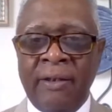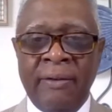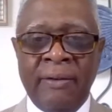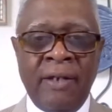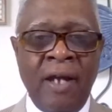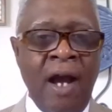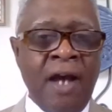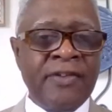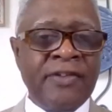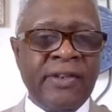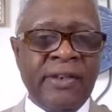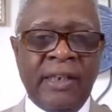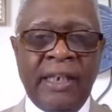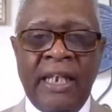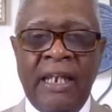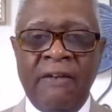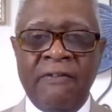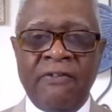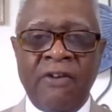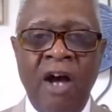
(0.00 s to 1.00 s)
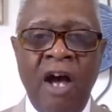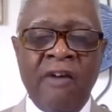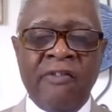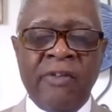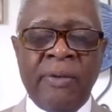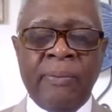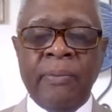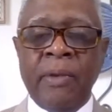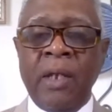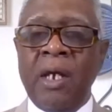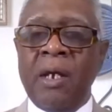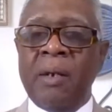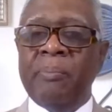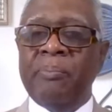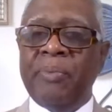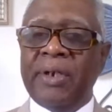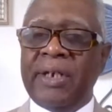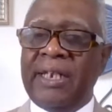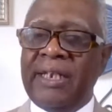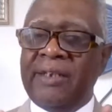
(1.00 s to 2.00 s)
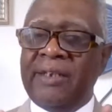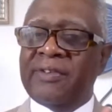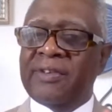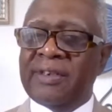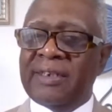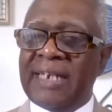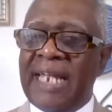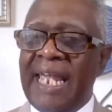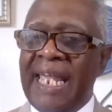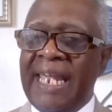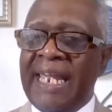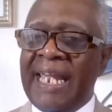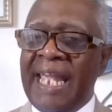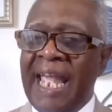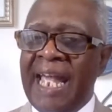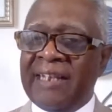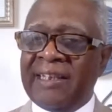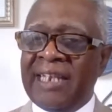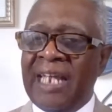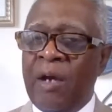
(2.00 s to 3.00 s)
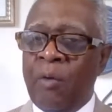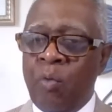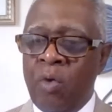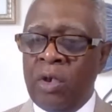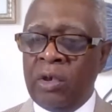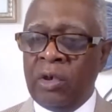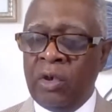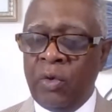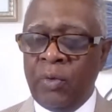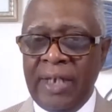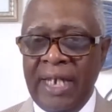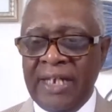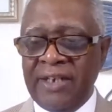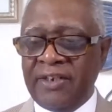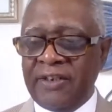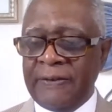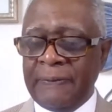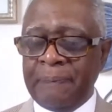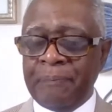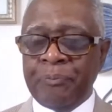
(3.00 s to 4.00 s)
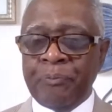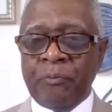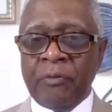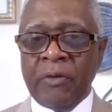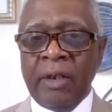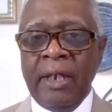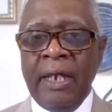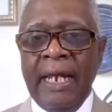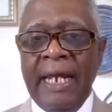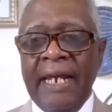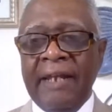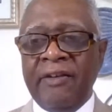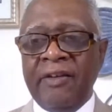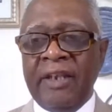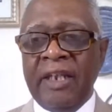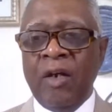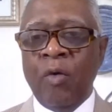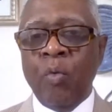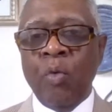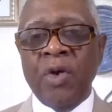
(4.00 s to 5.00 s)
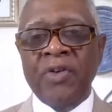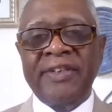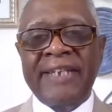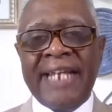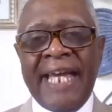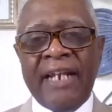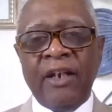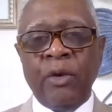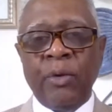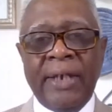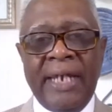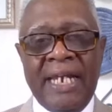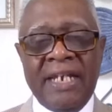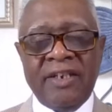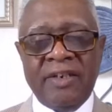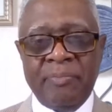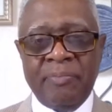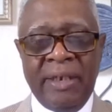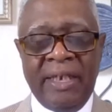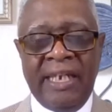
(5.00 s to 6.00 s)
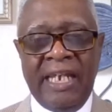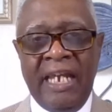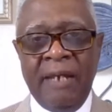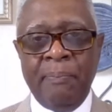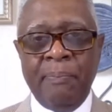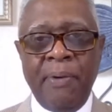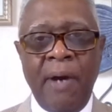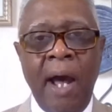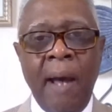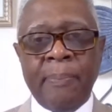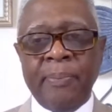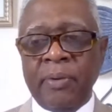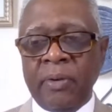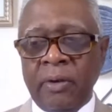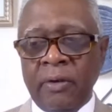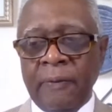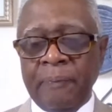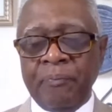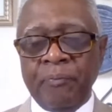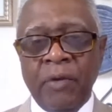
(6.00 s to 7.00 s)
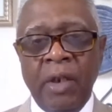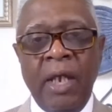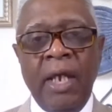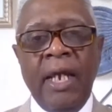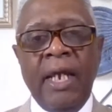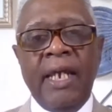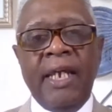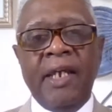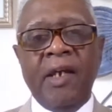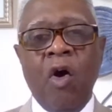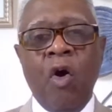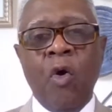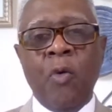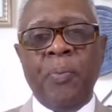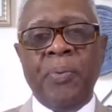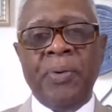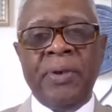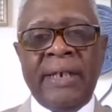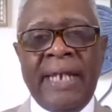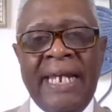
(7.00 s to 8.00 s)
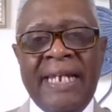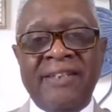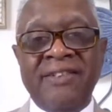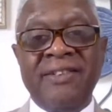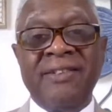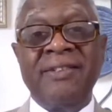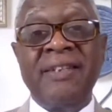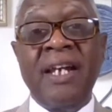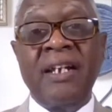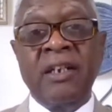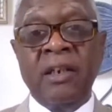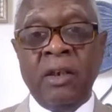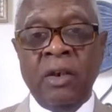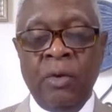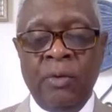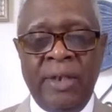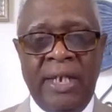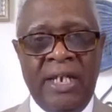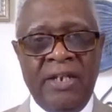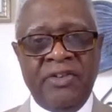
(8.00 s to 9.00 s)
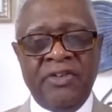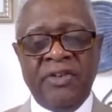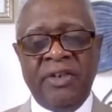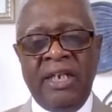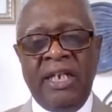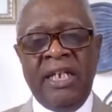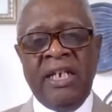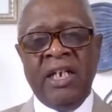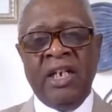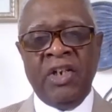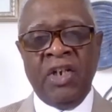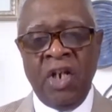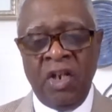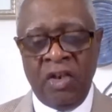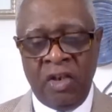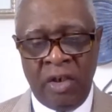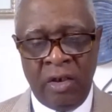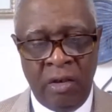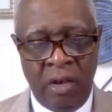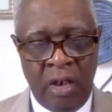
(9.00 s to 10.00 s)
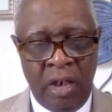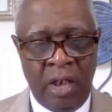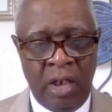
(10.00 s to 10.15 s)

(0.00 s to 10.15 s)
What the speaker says: constantly evolving, but he's staying at that one location. And then once that location became popular, he opened a second location in another